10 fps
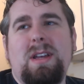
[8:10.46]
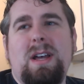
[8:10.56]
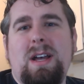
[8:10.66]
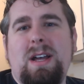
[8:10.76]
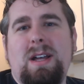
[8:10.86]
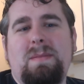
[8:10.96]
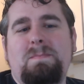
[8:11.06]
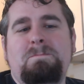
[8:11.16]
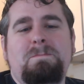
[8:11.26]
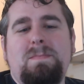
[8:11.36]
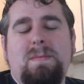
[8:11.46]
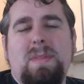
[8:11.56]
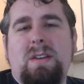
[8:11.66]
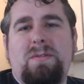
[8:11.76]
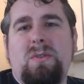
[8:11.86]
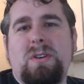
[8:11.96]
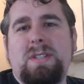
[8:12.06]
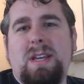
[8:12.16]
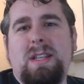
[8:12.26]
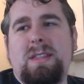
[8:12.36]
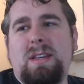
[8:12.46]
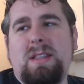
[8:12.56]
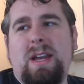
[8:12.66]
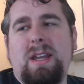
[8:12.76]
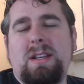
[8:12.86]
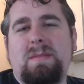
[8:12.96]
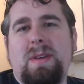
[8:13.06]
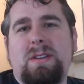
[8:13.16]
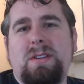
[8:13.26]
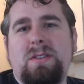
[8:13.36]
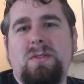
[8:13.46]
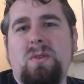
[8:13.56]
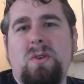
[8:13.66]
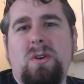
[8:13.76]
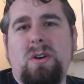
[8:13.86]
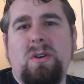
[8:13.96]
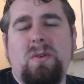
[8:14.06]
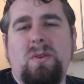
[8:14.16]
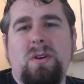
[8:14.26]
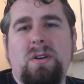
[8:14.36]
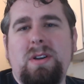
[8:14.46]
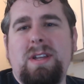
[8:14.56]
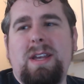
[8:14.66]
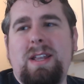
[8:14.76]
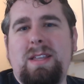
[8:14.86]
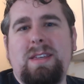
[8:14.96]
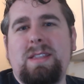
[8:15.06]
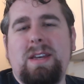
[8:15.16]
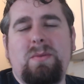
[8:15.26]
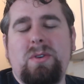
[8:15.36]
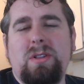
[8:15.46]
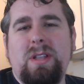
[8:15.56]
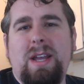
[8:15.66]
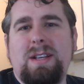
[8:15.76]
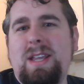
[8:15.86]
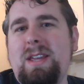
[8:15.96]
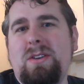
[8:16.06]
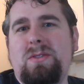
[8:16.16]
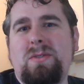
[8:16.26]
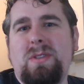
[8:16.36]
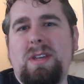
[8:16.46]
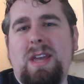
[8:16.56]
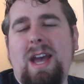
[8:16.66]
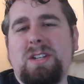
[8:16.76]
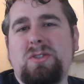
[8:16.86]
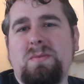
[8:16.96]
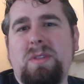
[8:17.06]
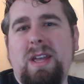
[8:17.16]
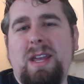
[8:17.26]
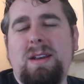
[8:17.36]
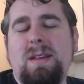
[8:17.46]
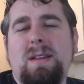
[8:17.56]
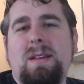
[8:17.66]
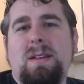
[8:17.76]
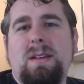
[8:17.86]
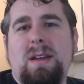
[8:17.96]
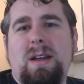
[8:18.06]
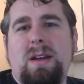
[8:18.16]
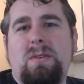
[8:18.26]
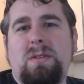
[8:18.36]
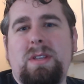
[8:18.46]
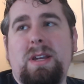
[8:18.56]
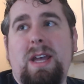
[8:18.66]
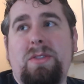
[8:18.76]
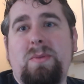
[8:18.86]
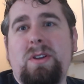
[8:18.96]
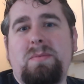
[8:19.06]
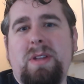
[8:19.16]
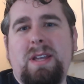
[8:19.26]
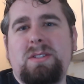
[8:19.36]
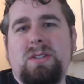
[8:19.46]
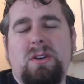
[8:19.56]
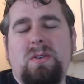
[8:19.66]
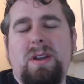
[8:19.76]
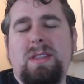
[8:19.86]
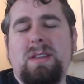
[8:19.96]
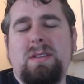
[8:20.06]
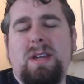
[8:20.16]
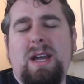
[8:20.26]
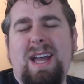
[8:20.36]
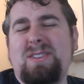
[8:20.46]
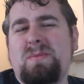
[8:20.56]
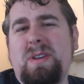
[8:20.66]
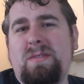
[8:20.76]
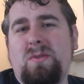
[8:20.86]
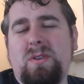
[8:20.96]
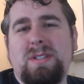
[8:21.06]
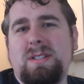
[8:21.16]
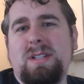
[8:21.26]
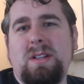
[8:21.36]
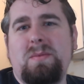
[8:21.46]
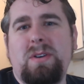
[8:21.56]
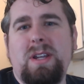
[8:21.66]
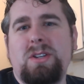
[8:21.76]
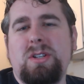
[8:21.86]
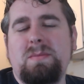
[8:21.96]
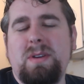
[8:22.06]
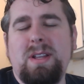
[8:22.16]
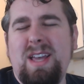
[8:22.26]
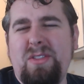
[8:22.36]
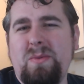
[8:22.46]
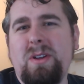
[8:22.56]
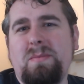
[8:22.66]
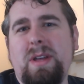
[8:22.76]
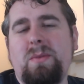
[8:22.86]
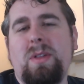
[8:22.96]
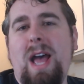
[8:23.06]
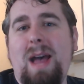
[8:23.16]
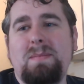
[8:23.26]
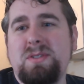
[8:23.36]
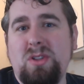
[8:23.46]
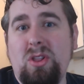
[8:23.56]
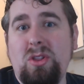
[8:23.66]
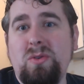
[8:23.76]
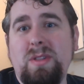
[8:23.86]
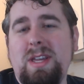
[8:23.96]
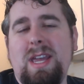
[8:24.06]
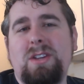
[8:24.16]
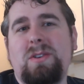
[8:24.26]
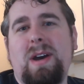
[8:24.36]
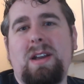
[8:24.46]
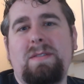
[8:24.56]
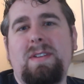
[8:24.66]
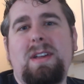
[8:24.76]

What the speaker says: Of course, anything like dimension door or anything that will like take you to the astral plane or the ethereal plane. So anything astral plane, of course, that's teleportation, but ethereal plane will absolutely get you out of